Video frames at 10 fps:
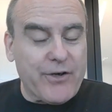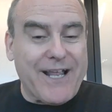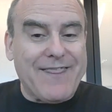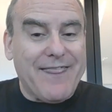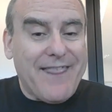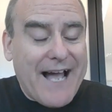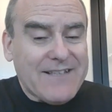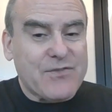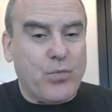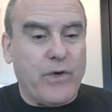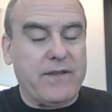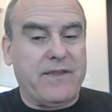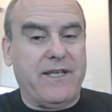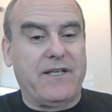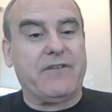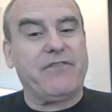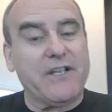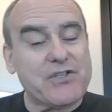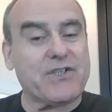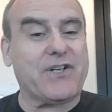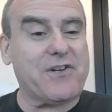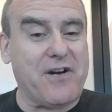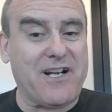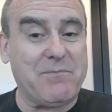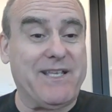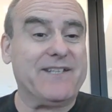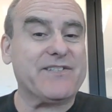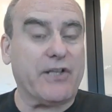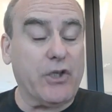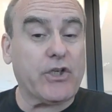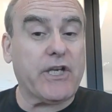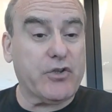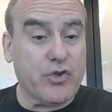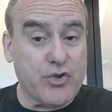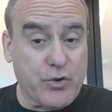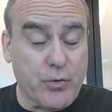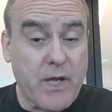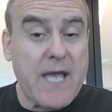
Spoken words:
And that's what the innovation economy is looking to do.